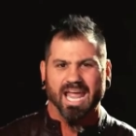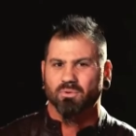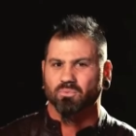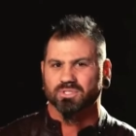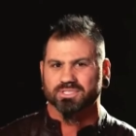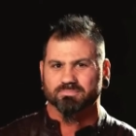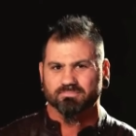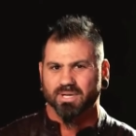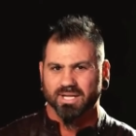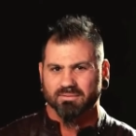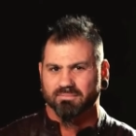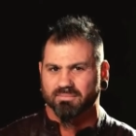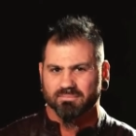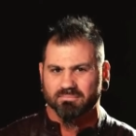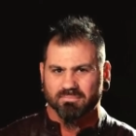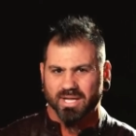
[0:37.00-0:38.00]
dad was my,
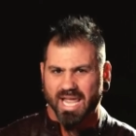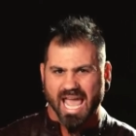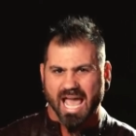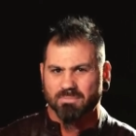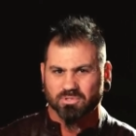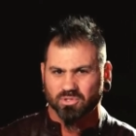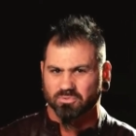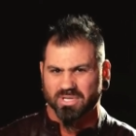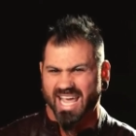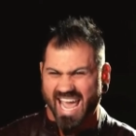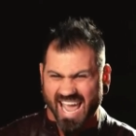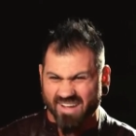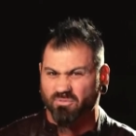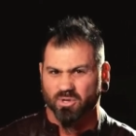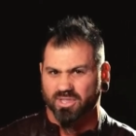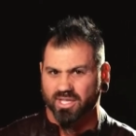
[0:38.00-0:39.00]
my absolute
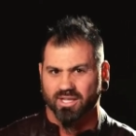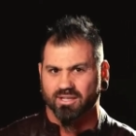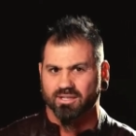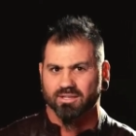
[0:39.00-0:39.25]
everything.